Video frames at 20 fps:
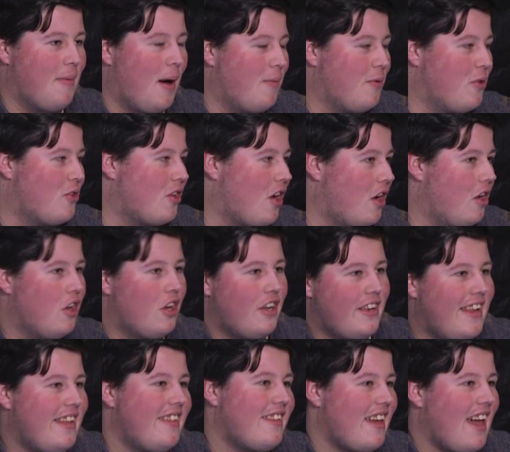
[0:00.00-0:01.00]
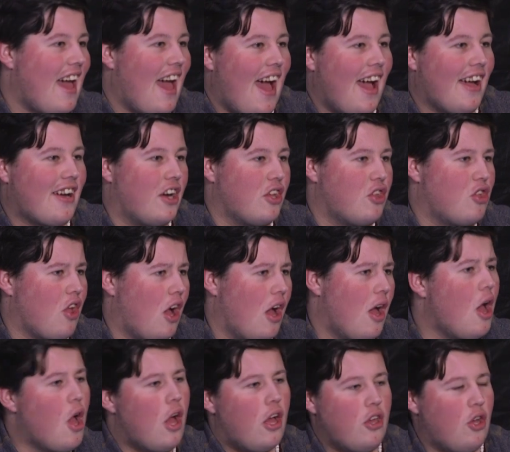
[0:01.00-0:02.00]
And your mum used to go, "You need to get your hair cut." She's
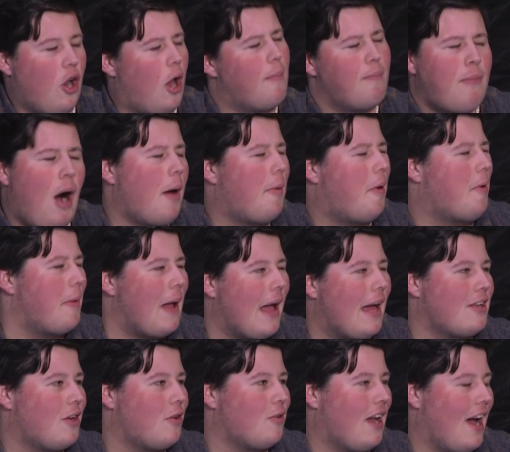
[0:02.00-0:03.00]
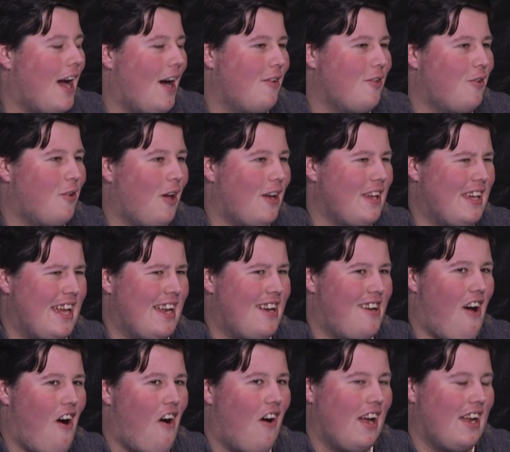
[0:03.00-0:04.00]
like, "You're like, Mum, I'm an adult now." And you're like
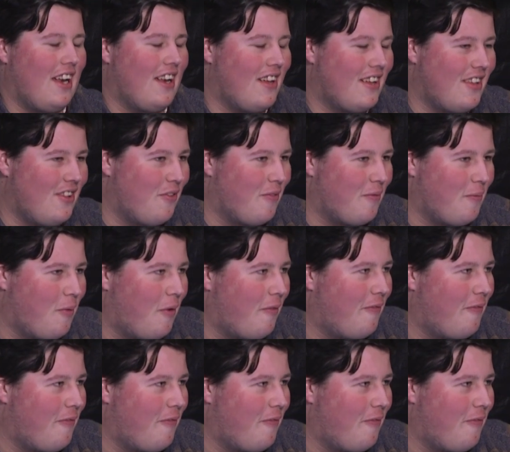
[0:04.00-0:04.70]
year 9. You're